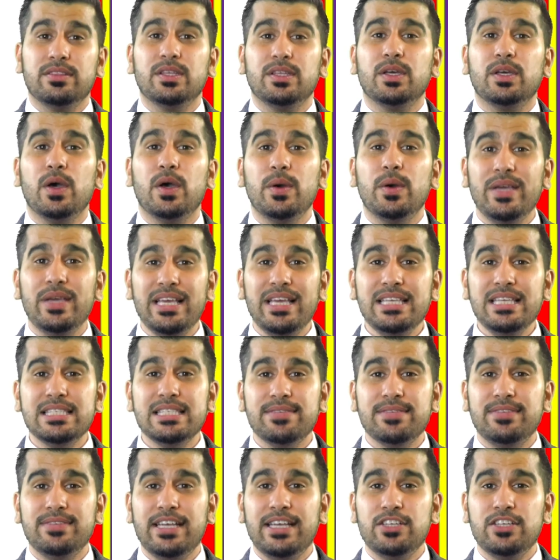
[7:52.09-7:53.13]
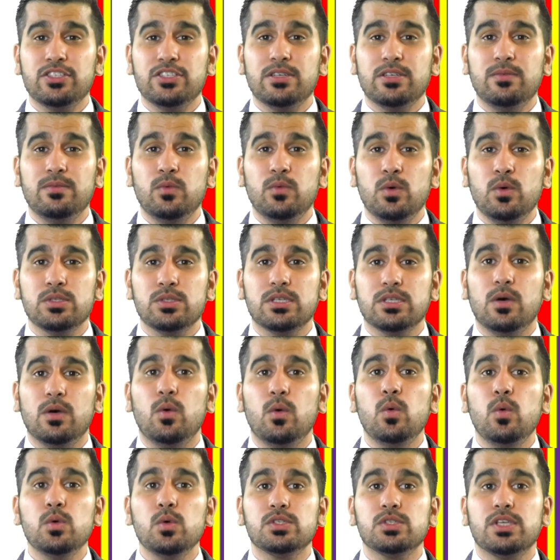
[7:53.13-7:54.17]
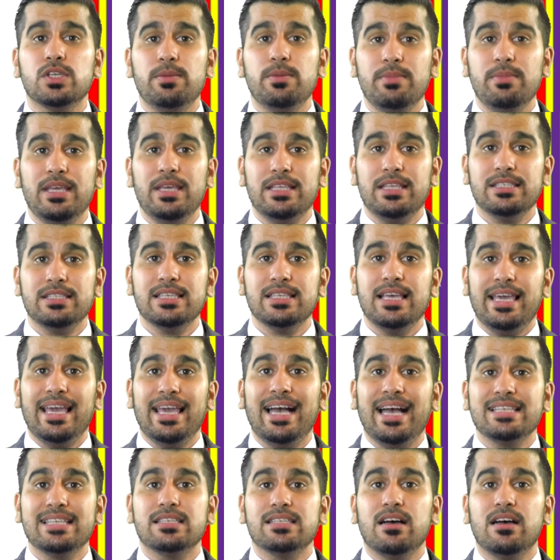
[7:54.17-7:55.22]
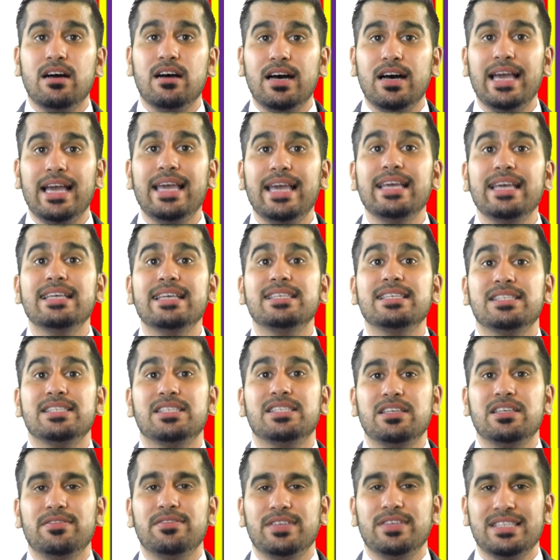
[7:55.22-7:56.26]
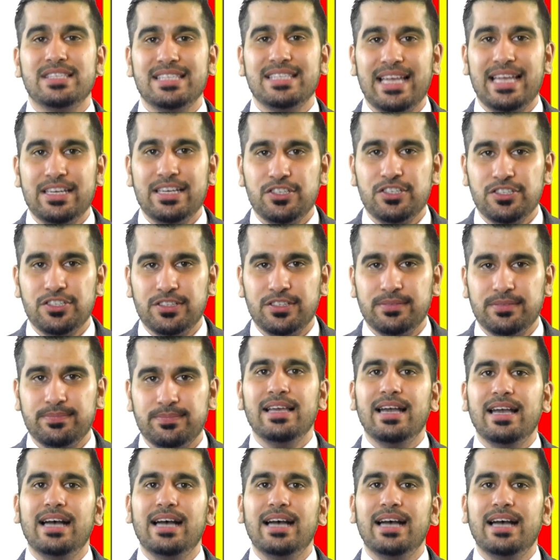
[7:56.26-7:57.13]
The cohesive nature of water also means it has a high surface tension.